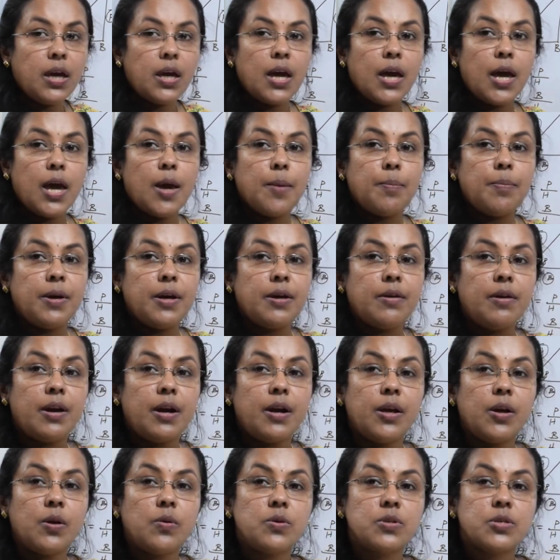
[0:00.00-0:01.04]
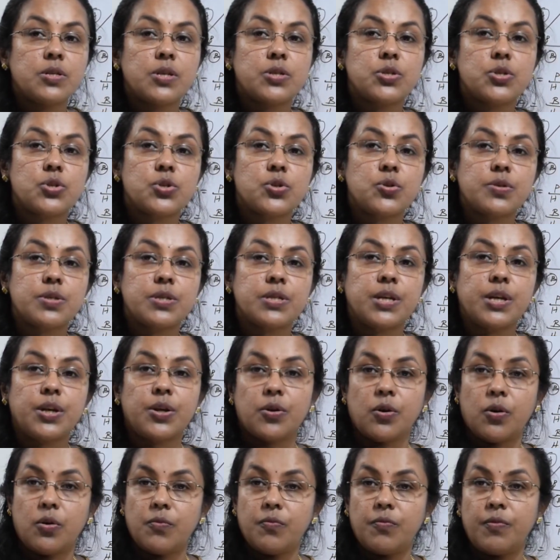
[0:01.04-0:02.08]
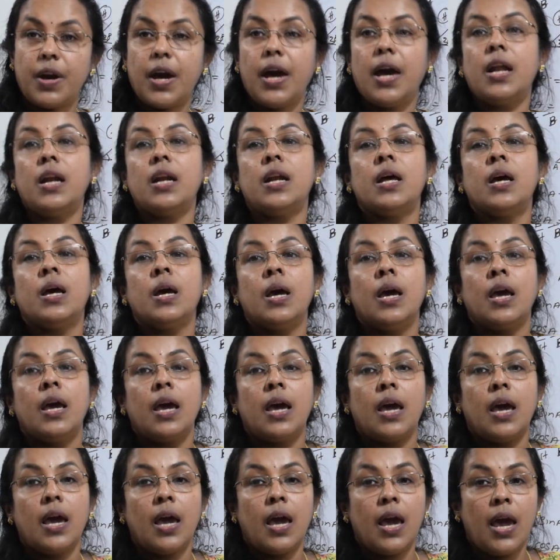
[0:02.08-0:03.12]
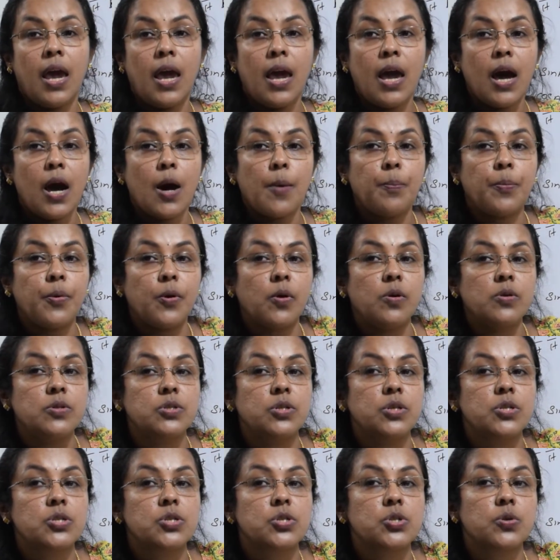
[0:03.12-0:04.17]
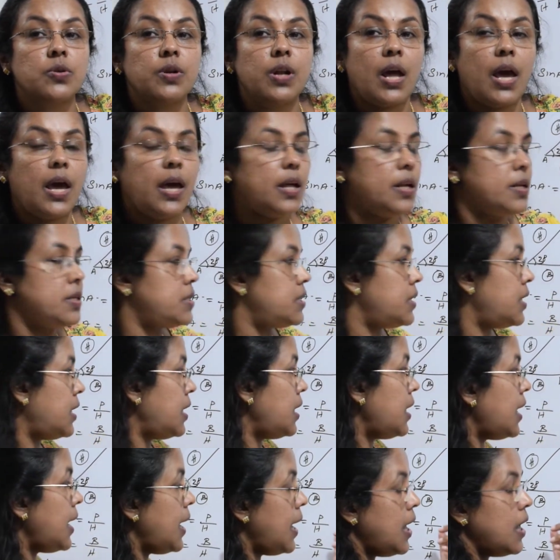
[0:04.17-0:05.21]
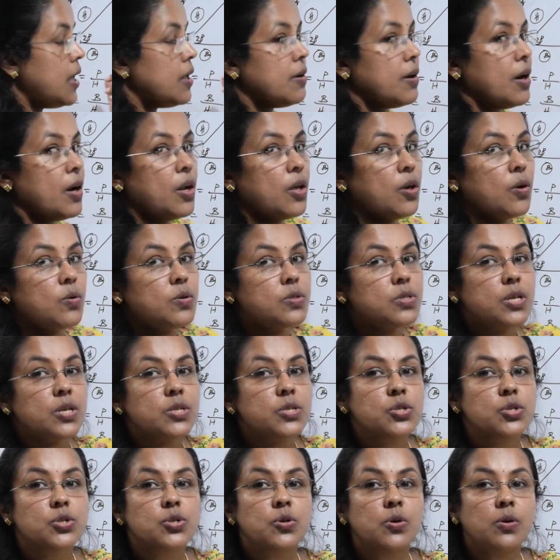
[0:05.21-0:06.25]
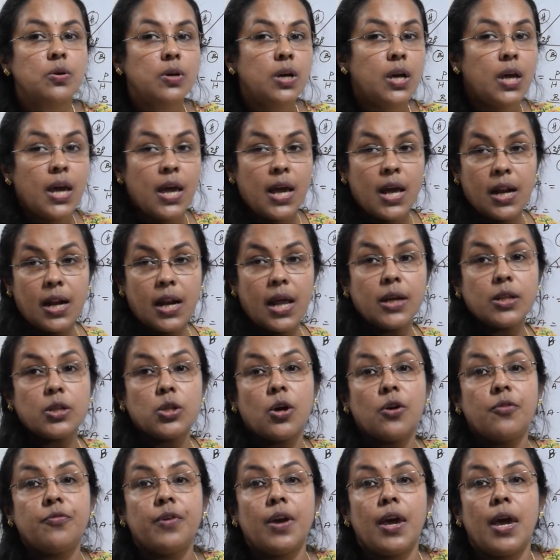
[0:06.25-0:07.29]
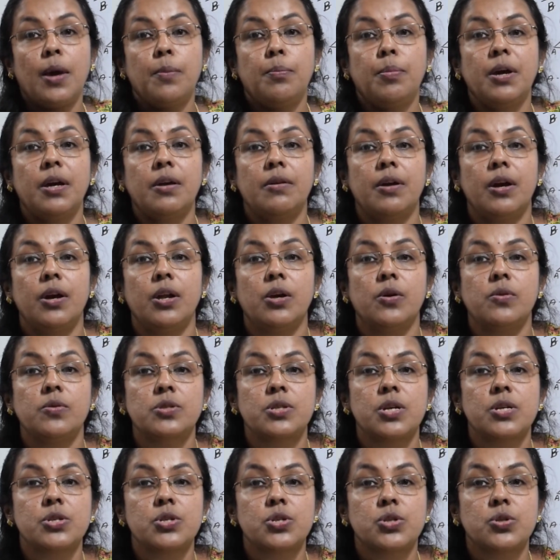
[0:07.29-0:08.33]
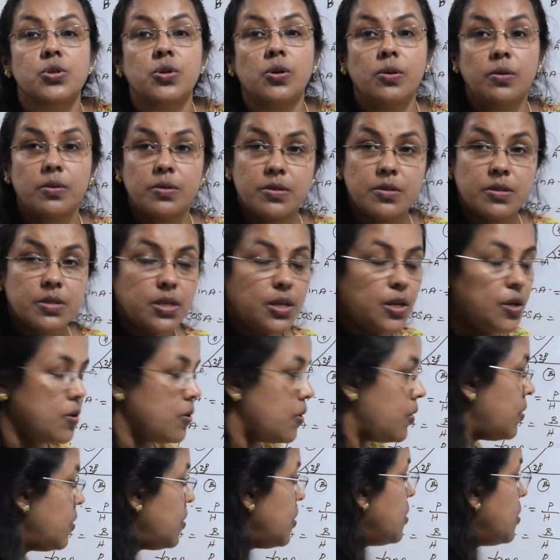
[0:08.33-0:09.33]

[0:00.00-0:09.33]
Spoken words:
AB reduces to 0. When A approaches to 90, A reduces to, length of AB reduces to 0.